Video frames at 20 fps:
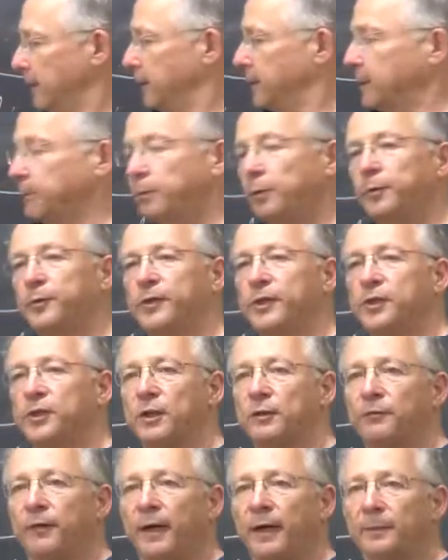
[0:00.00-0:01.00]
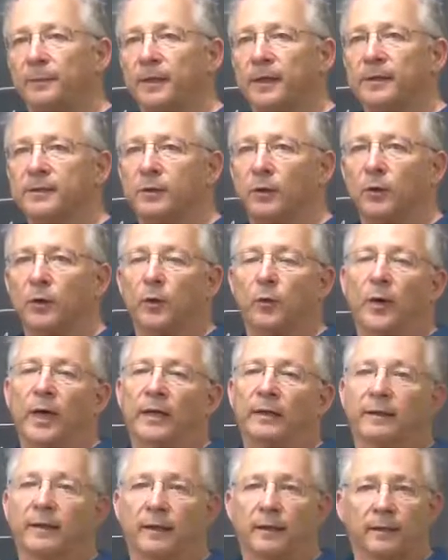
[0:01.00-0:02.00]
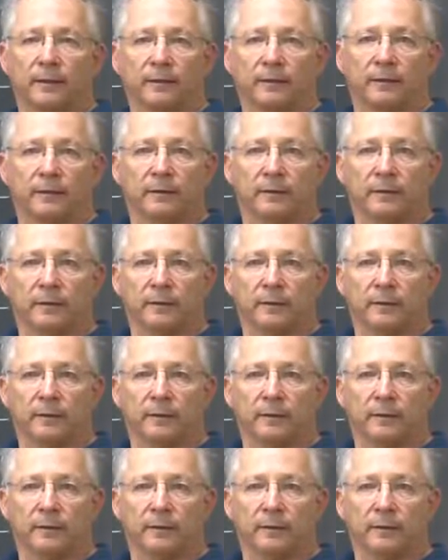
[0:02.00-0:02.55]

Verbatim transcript: is a propositional variable, it's only one character.